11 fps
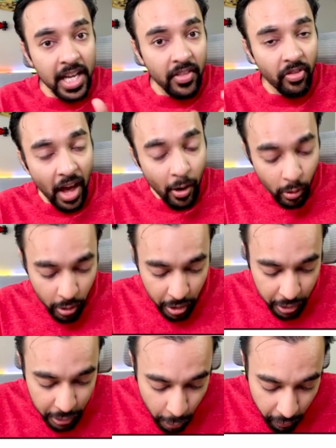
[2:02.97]
now
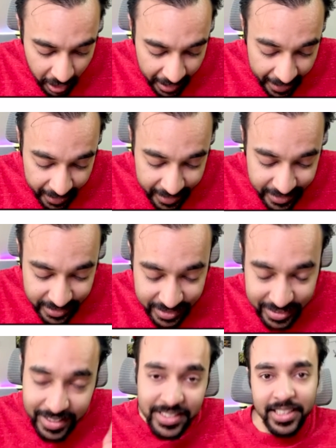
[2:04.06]
you will get
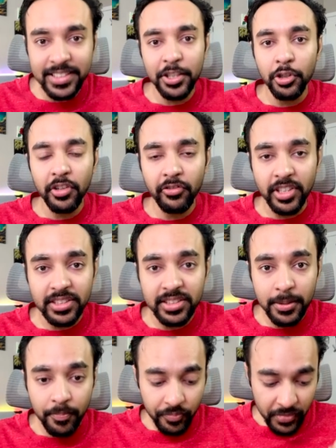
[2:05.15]
6 consecutive ones.
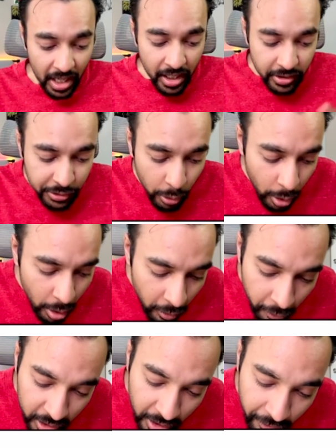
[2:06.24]
So
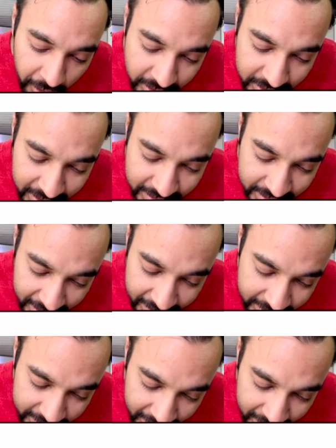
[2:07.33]
for the first test case,